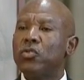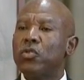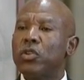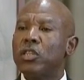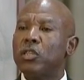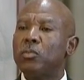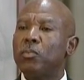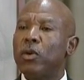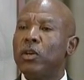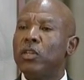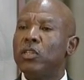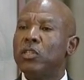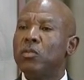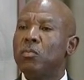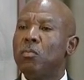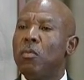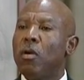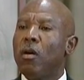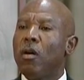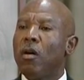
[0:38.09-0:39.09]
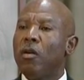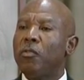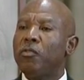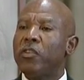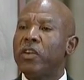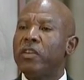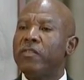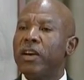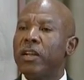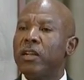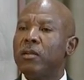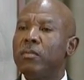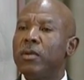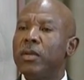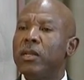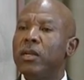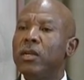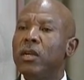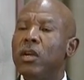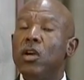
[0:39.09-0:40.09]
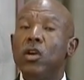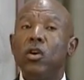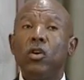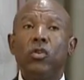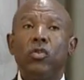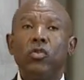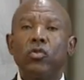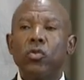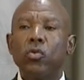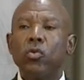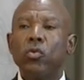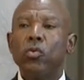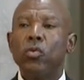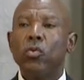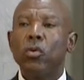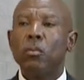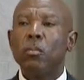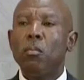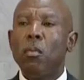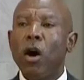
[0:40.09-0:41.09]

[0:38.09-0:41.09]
to respond more favorably to